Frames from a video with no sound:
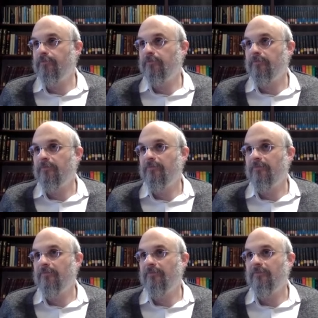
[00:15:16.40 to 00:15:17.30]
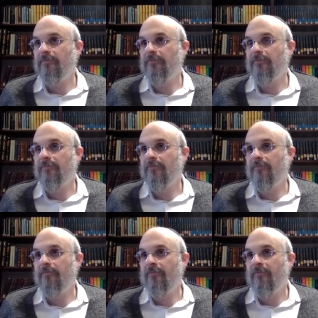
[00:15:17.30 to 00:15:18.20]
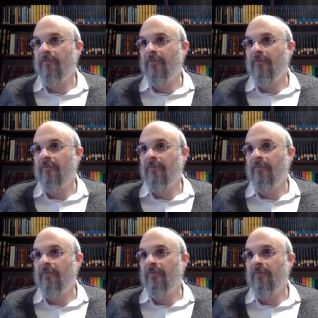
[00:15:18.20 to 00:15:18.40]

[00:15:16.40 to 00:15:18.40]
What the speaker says: [no speech]